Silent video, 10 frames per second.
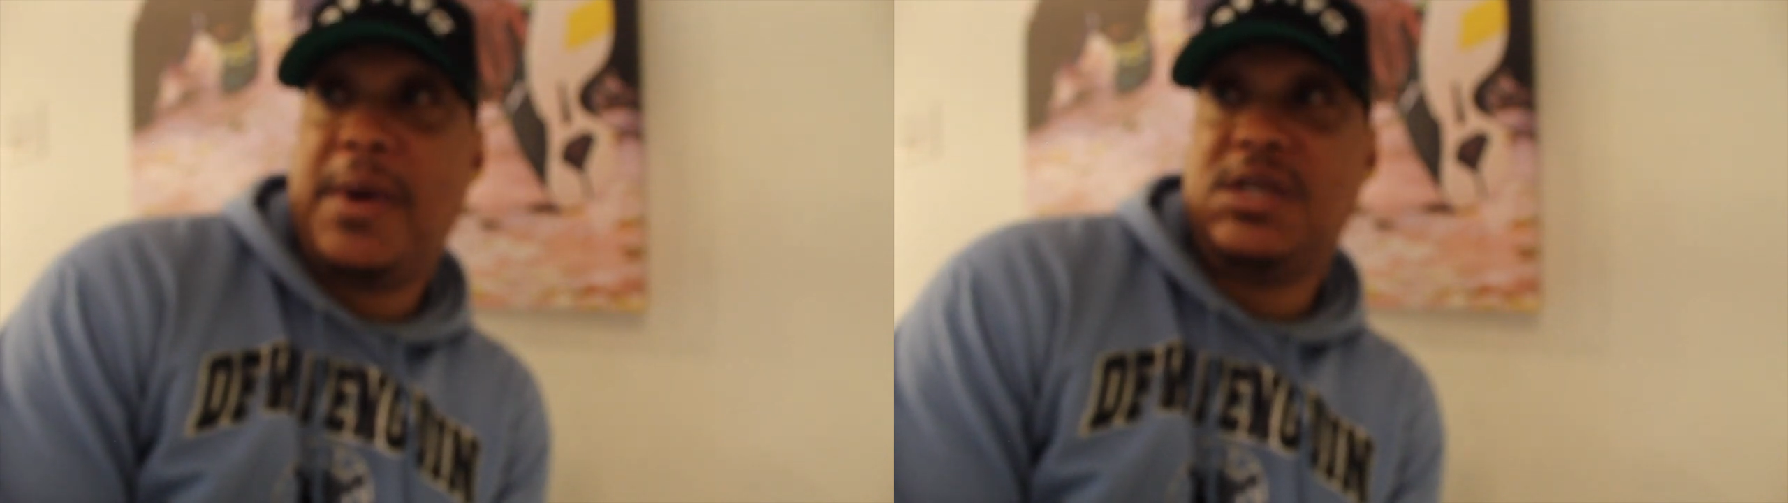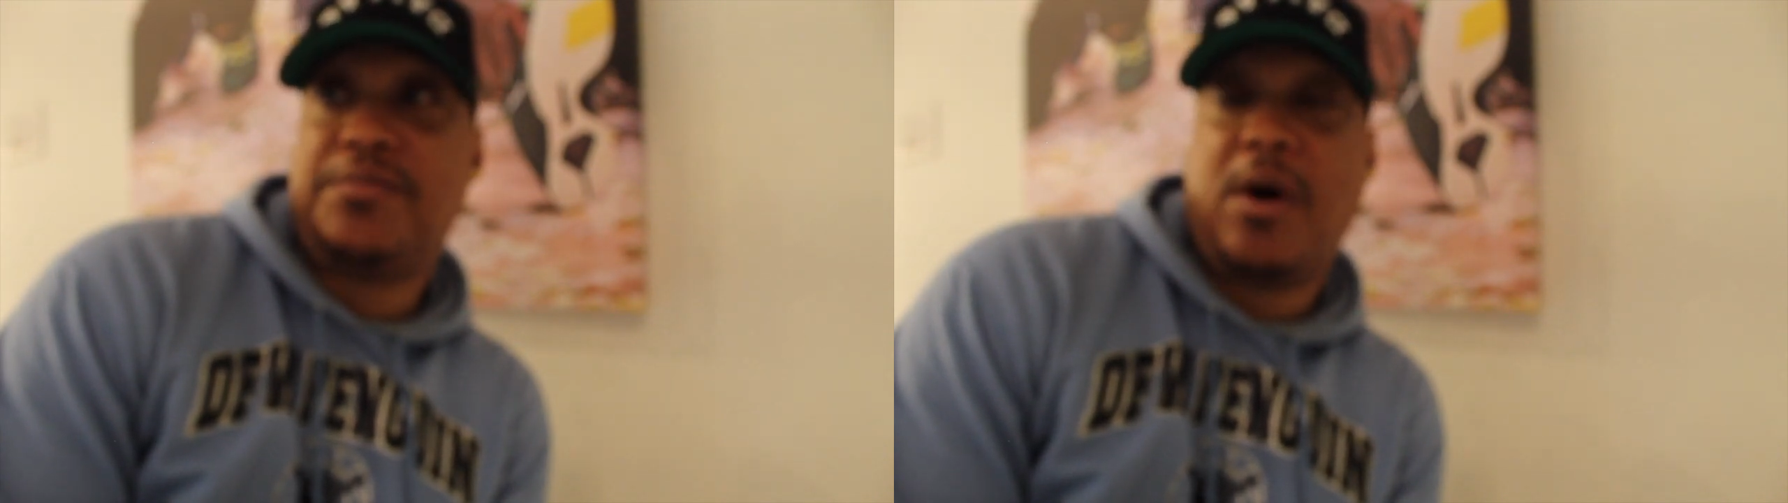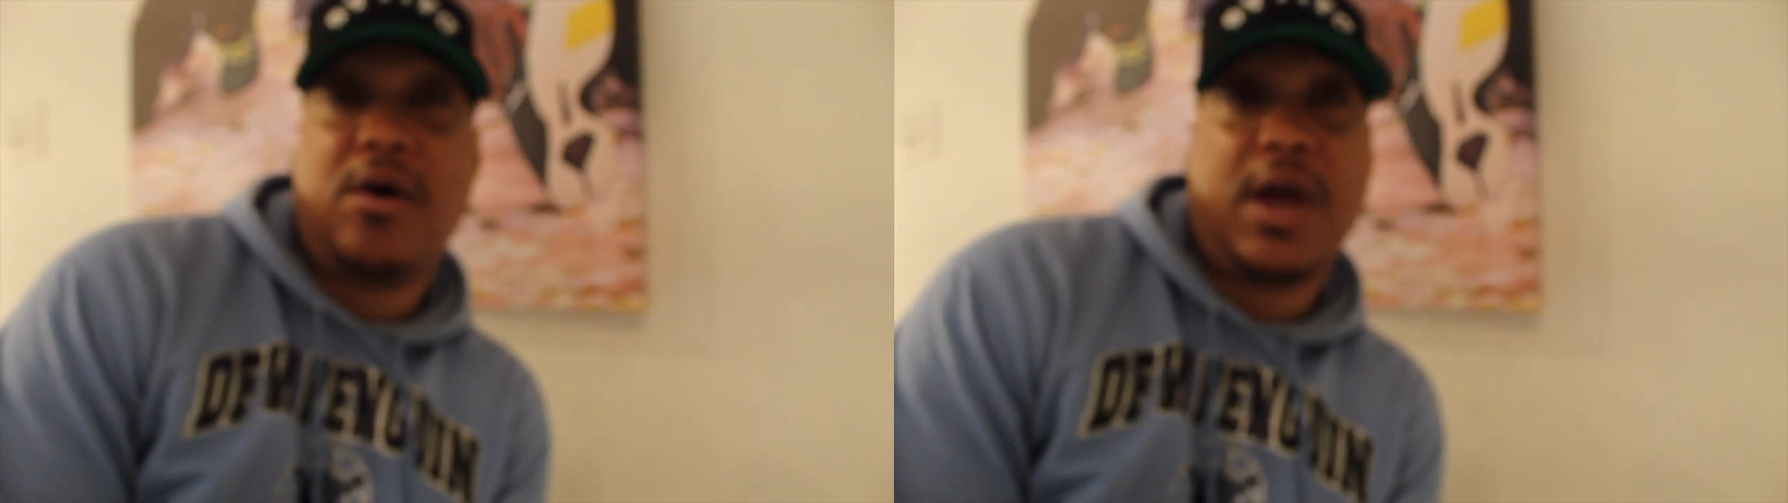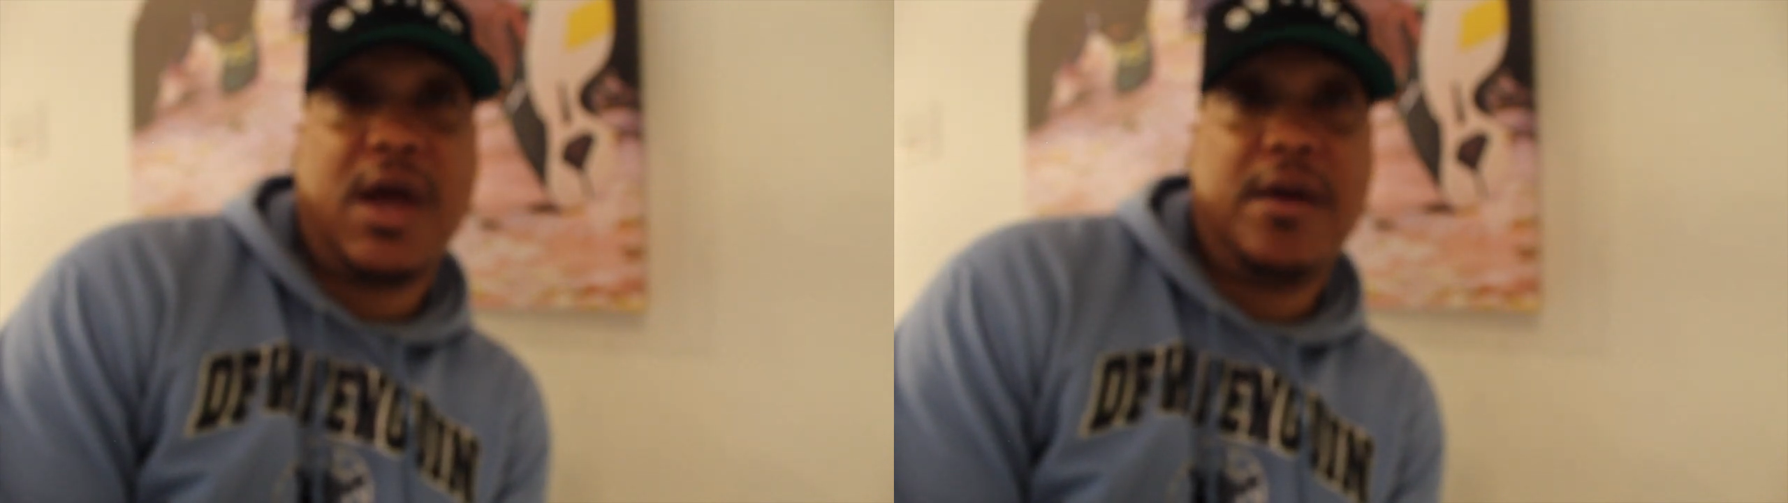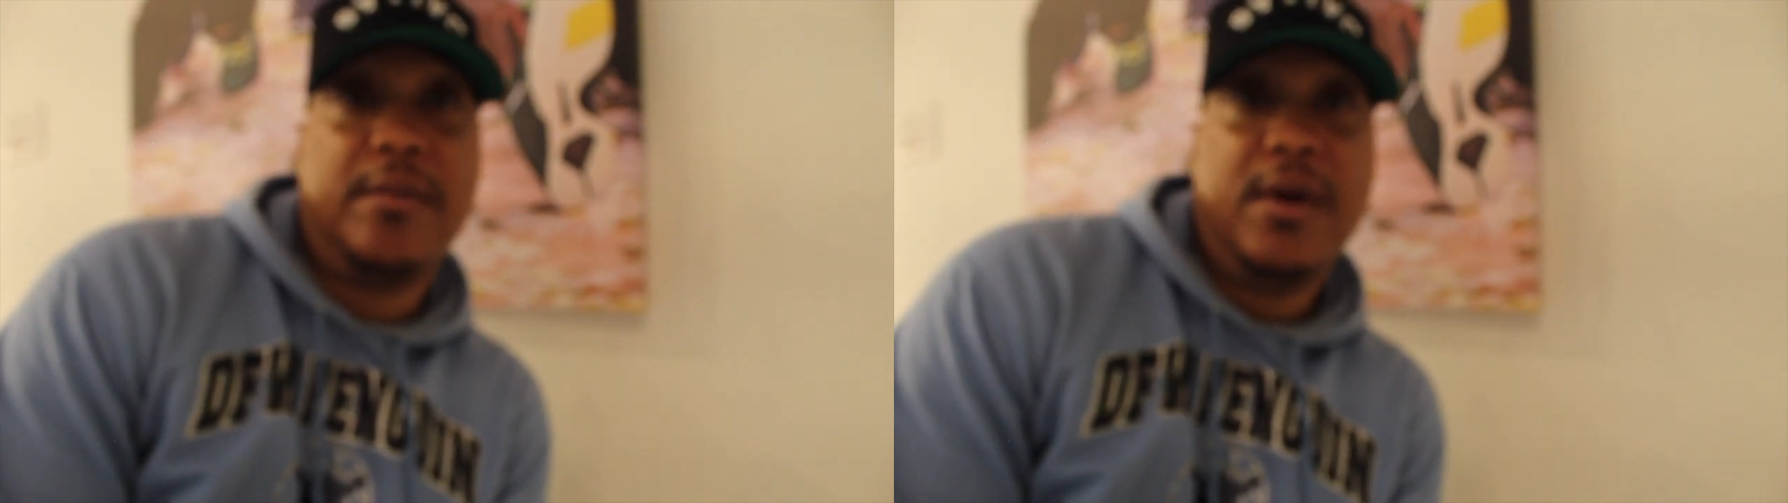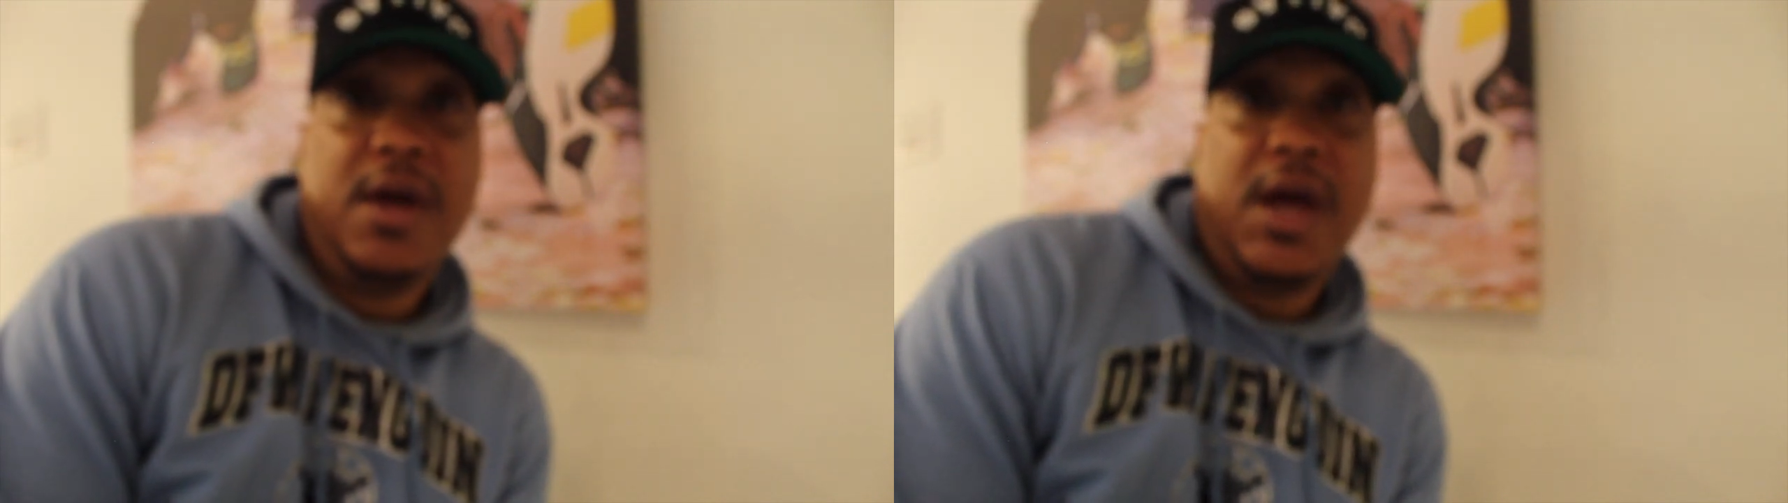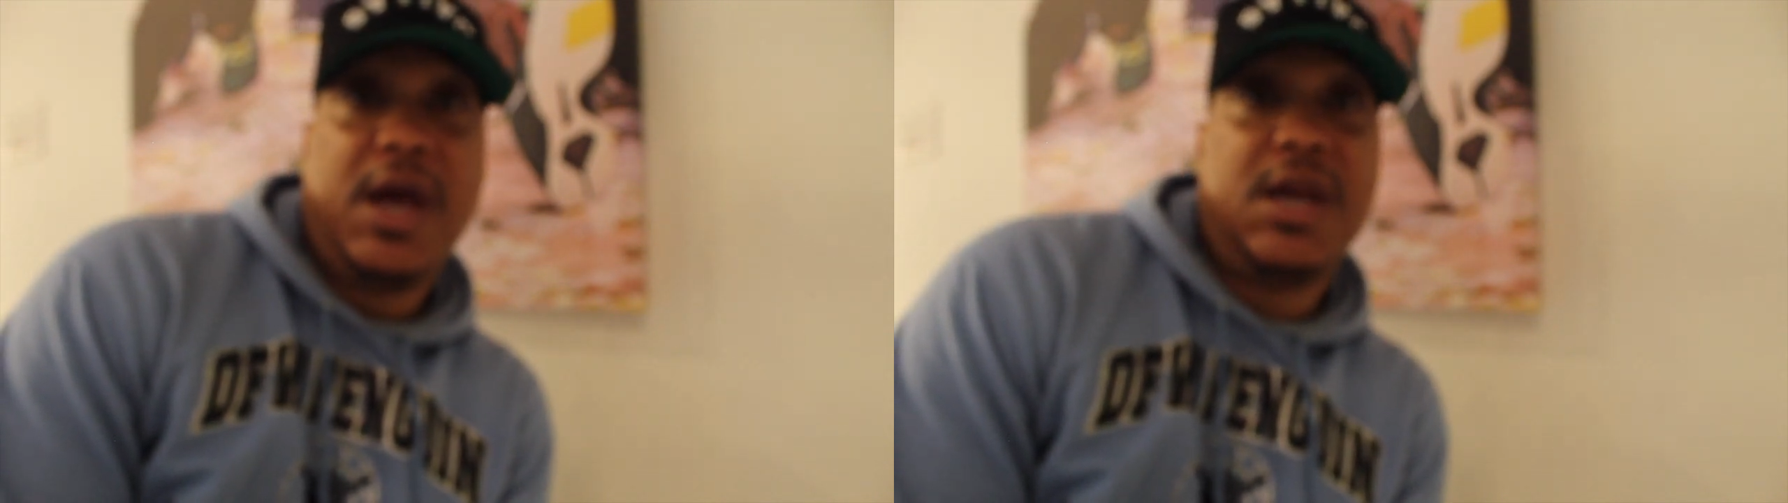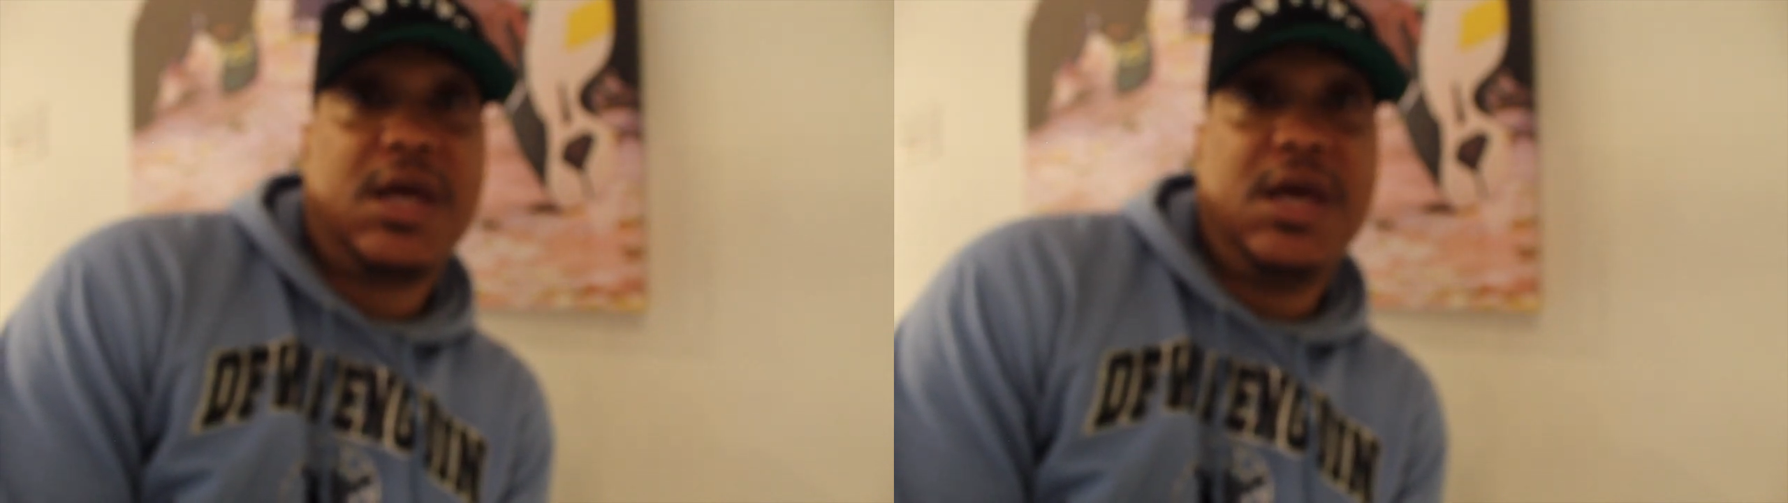a baseball game and the